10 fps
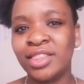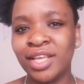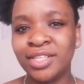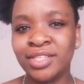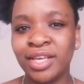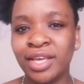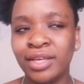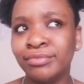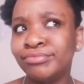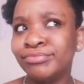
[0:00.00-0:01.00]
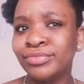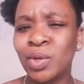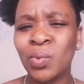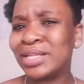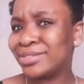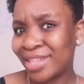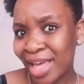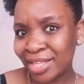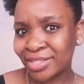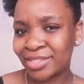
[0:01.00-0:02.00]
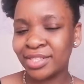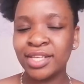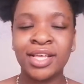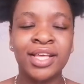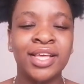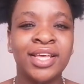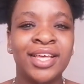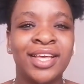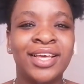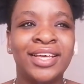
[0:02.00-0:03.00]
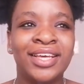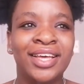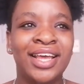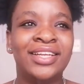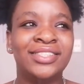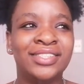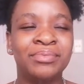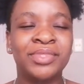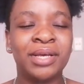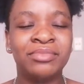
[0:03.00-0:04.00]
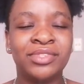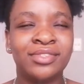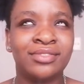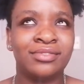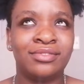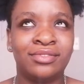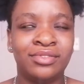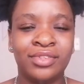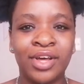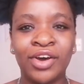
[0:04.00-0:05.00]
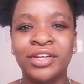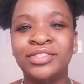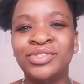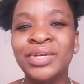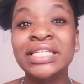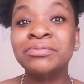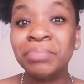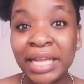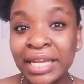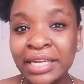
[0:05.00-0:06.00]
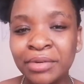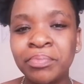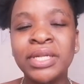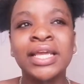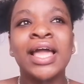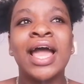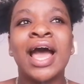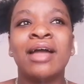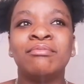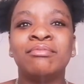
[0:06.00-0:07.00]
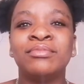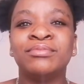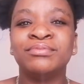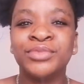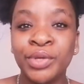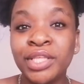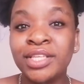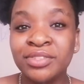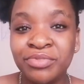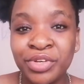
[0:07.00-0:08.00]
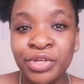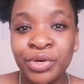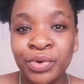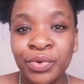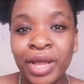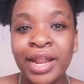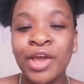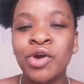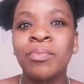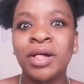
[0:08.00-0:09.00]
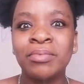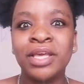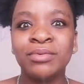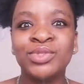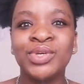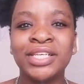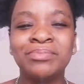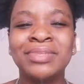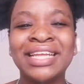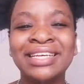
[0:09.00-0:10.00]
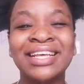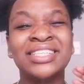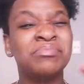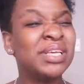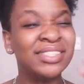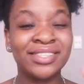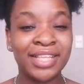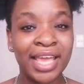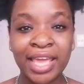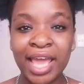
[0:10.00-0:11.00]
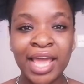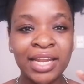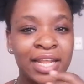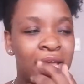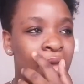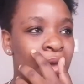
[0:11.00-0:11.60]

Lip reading: And they say, "What's that?" And it's sometimes hard to explain it. But I'm doing this video and I hope I'll be able to explain it as best as I can.